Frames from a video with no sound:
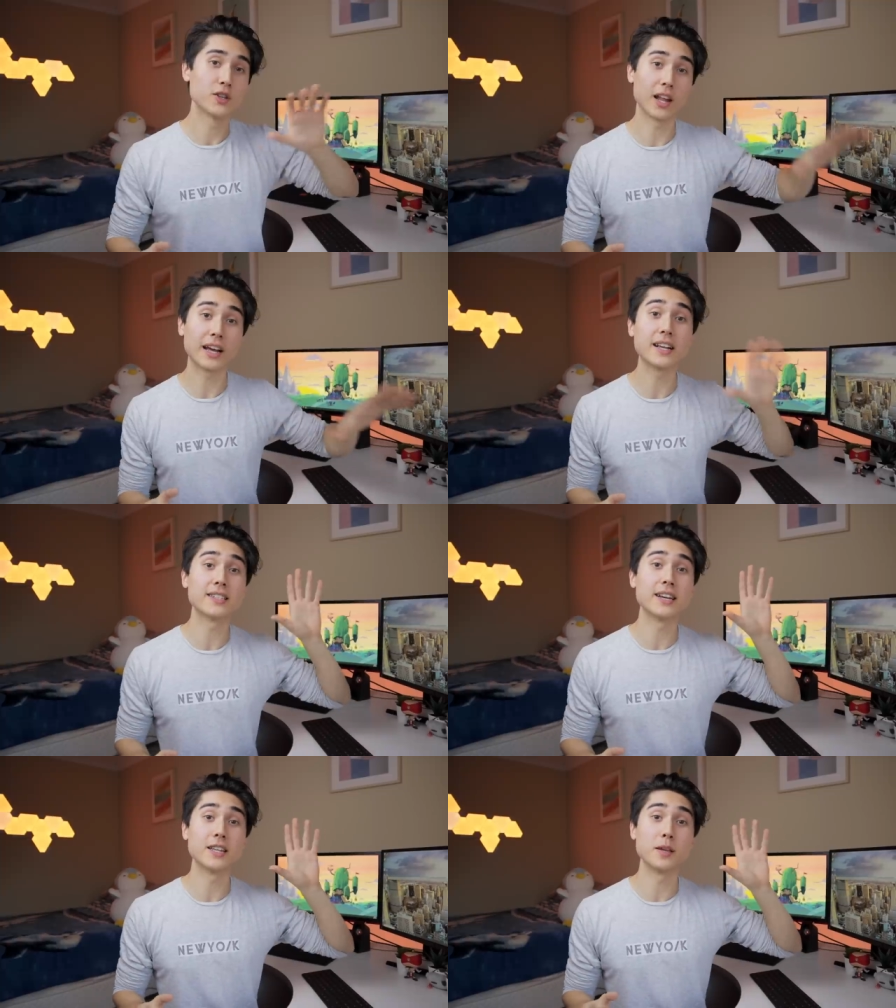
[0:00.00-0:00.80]
So like I
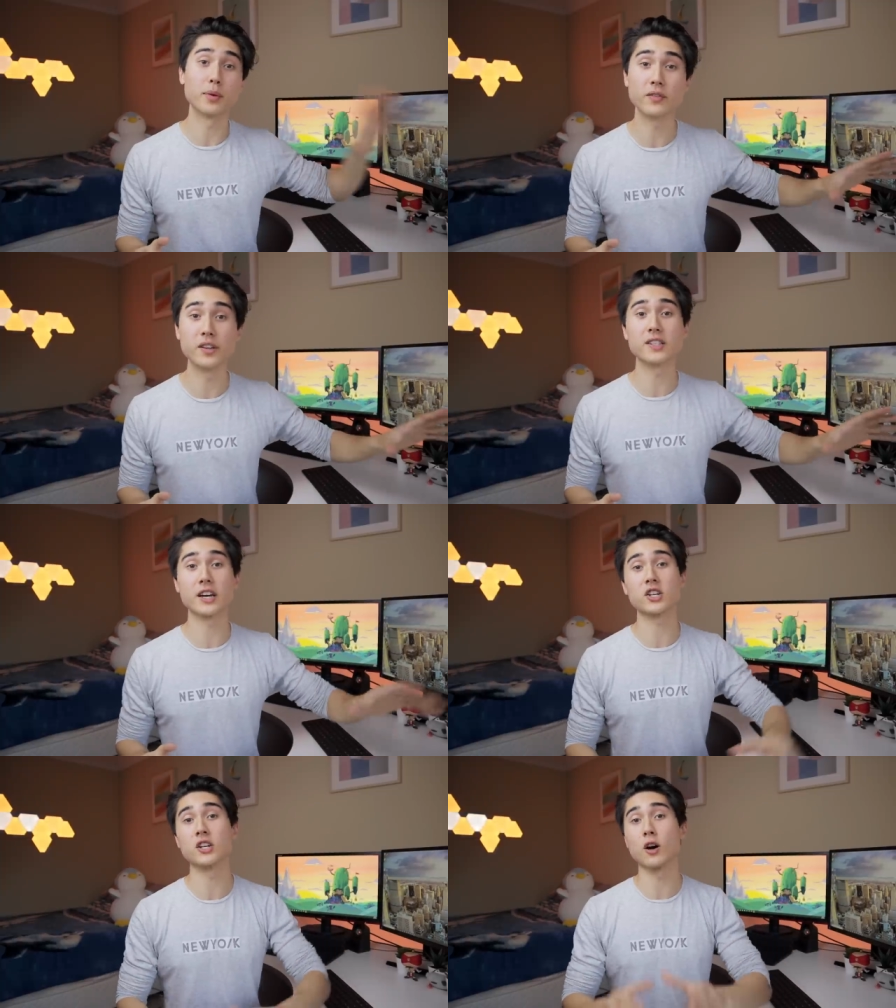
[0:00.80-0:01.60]
said in the previous
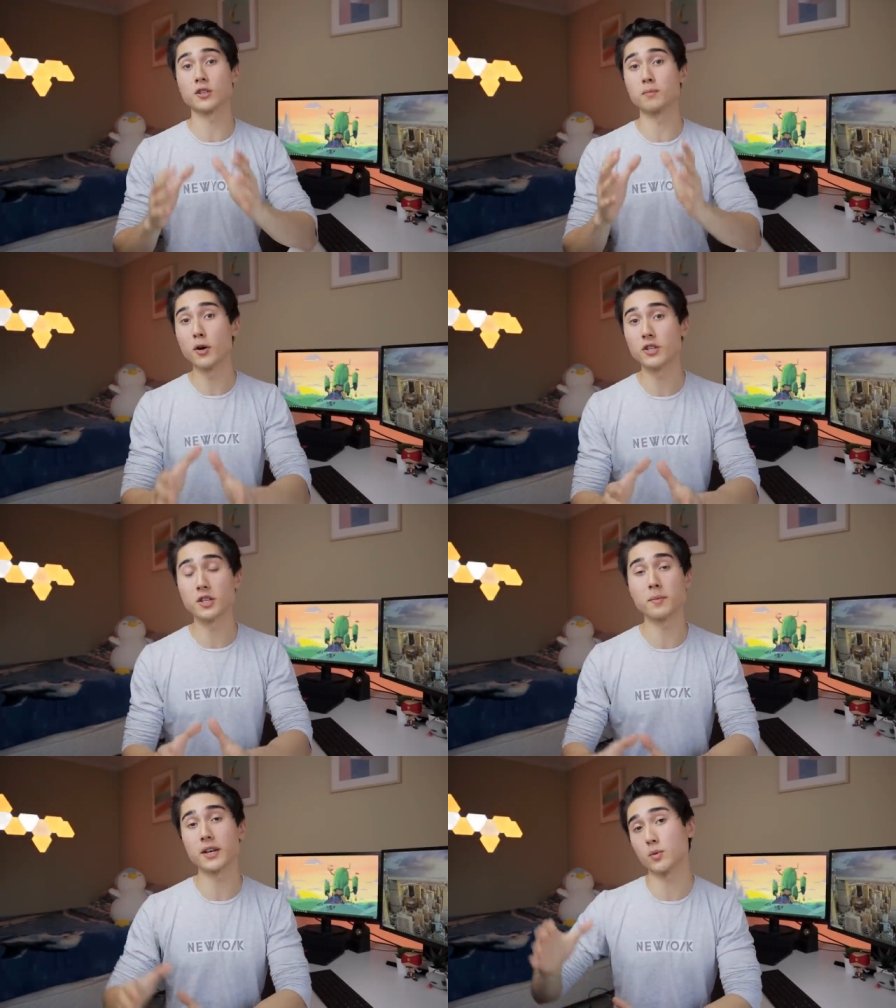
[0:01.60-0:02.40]
section,
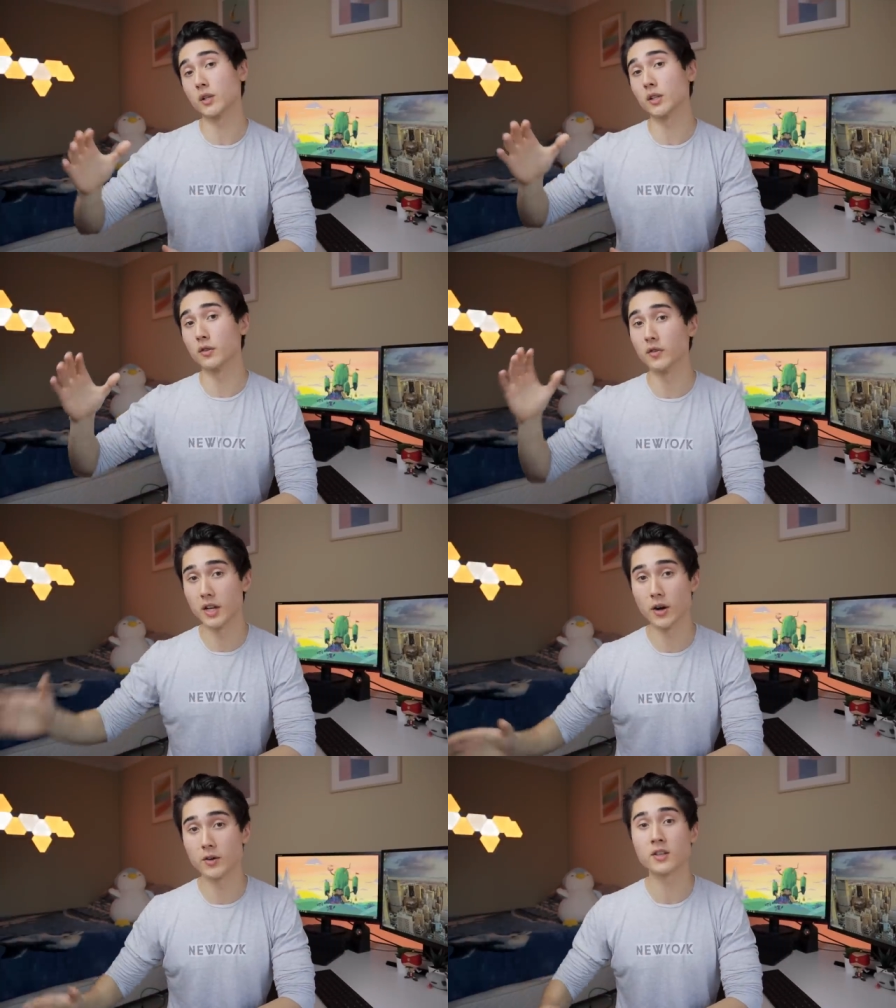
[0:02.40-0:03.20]
Osmosis makes really good
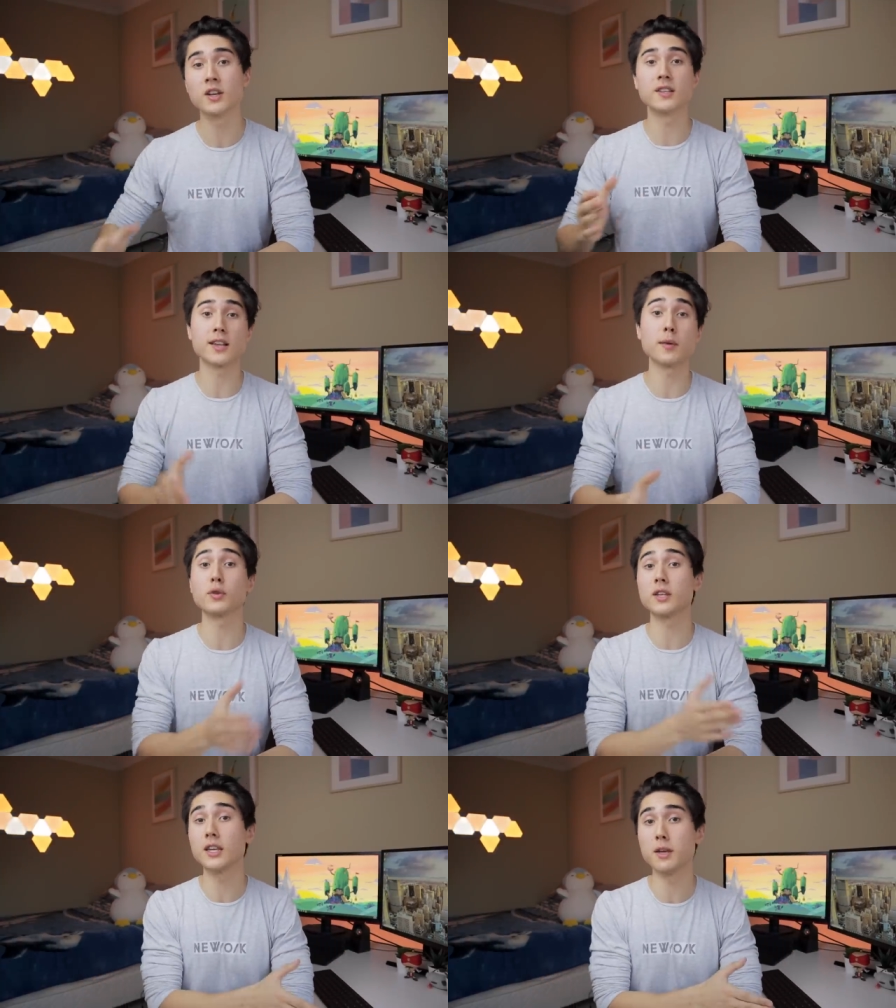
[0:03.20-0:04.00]
videos, same
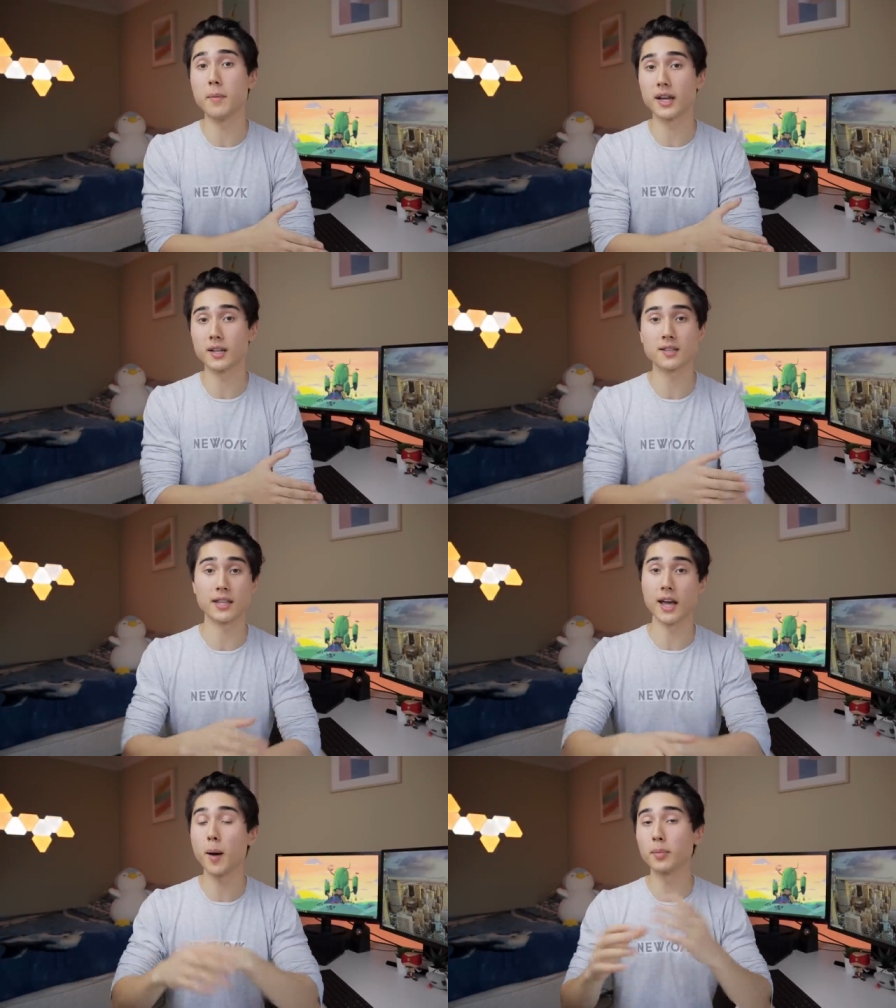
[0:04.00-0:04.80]
with GeekyMedics,
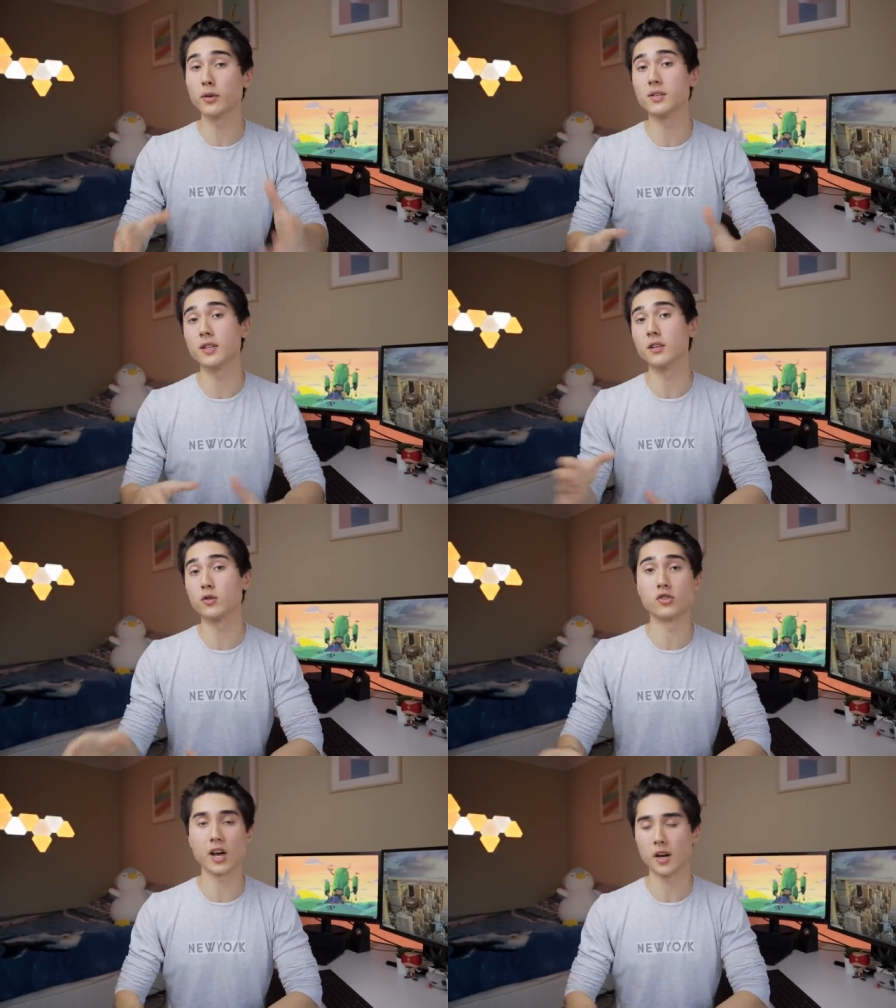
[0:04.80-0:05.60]
and they upload to the
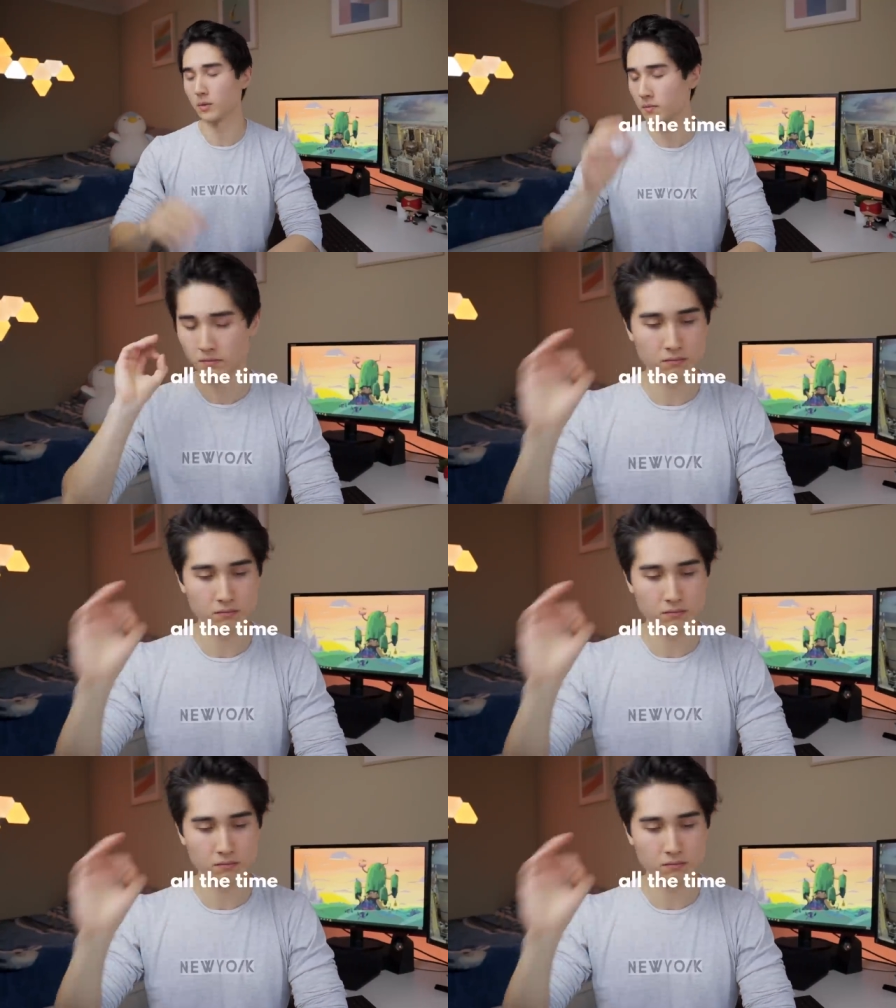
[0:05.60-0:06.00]
YouTube channel.